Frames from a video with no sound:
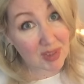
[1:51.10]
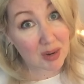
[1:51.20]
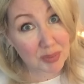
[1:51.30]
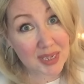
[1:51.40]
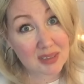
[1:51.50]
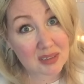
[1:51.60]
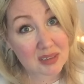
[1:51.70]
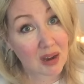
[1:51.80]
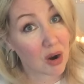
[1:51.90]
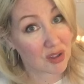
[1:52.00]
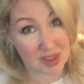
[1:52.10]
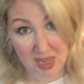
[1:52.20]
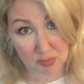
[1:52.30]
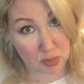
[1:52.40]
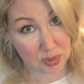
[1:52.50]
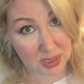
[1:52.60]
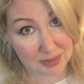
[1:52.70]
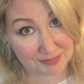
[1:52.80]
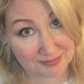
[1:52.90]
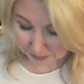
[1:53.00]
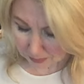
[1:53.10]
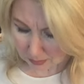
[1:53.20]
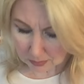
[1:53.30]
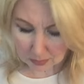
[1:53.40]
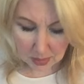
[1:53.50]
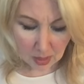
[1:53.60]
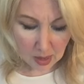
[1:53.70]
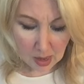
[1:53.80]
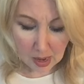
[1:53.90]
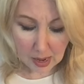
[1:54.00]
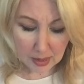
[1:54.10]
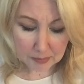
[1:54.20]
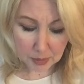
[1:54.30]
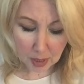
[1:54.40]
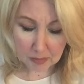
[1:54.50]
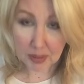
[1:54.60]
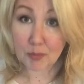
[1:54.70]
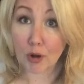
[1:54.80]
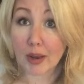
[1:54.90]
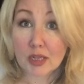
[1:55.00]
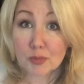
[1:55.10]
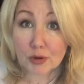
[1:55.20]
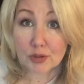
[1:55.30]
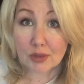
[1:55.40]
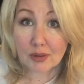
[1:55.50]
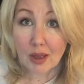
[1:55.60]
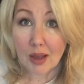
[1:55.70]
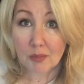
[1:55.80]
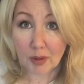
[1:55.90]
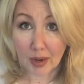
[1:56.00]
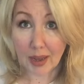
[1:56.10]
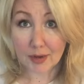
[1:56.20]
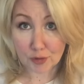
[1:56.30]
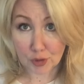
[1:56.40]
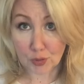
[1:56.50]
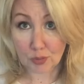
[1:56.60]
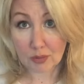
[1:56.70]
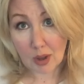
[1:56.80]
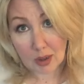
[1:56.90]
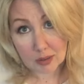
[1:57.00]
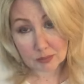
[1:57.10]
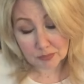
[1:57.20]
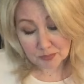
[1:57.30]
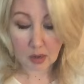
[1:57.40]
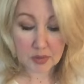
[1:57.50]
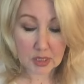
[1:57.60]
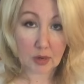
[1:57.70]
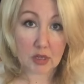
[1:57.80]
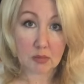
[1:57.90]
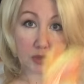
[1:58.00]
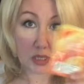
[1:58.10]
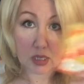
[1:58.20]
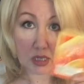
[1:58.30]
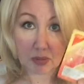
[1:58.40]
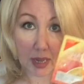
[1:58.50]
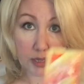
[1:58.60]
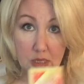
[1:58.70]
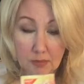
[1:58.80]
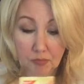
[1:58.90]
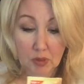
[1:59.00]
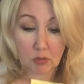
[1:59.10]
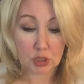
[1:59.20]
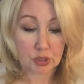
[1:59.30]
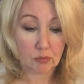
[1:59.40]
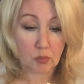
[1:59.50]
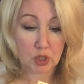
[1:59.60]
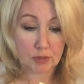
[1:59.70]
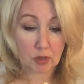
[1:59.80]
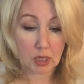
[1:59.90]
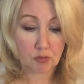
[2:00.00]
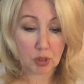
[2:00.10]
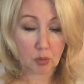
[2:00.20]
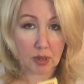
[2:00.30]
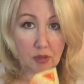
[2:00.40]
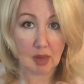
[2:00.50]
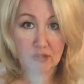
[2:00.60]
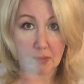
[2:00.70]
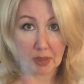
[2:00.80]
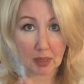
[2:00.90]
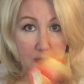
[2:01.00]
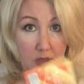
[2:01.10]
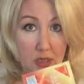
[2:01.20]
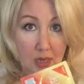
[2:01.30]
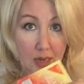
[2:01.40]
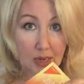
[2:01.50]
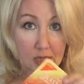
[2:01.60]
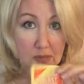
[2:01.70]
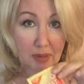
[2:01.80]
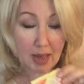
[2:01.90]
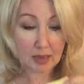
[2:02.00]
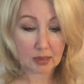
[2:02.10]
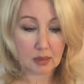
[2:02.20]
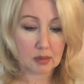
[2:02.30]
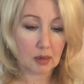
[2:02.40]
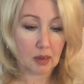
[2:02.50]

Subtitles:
airplanes are cesspools. I'm not a big products person, but I do always carry some of these sea blasts, which whichever country you're in, they'll have something like this. It's a packet